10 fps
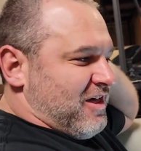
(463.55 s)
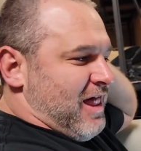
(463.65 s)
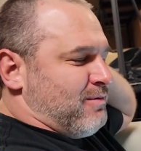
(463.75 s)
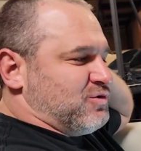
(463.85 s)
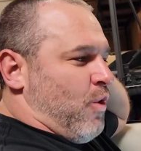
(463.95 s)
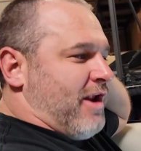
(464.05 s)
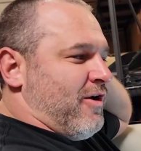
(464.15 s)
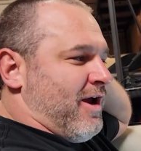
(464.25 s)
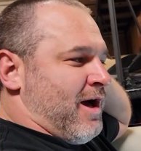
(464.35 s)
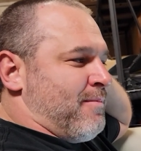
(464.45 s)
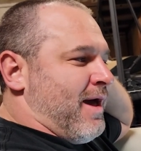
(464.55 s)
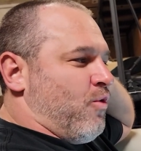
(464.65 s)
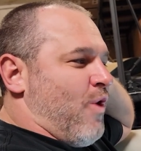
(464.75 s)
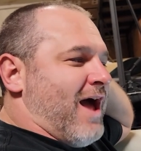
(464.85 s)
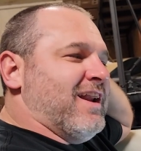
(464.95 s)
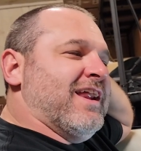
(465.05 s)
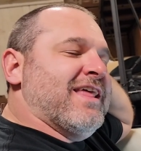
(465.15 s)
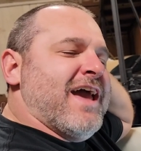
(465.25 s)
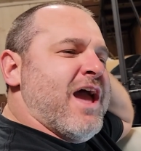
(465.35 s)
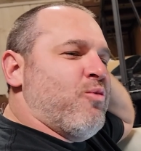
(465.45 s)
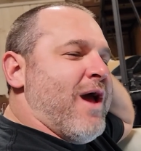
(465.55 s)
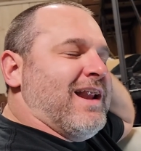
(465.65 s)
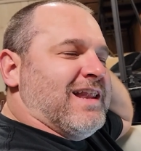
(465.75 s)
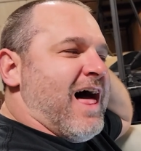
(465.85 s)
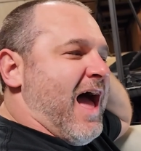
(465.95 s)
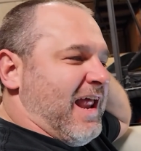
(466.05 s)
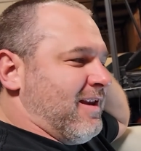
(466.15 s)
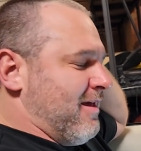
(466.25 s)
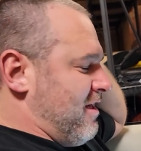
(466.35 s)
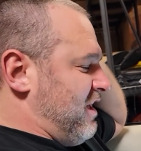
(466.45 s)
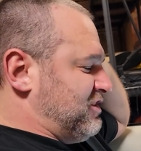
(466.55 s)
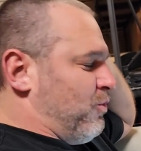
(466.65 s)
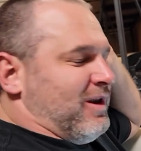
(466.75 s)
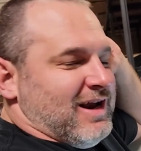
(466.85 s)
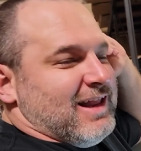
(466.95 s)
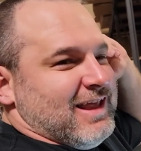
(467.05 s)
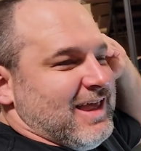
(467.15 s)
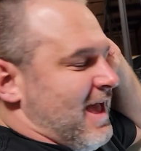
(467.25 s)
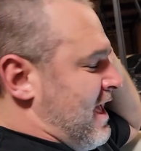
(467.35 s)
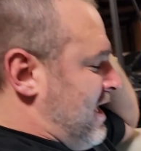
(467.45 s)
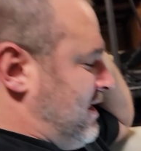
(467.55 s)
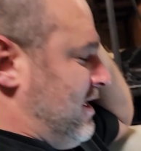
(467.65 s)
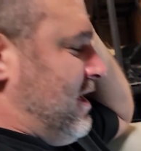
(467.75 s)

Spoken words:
So I was wondering, I'm like, why didn't it hit red line? So we did it again,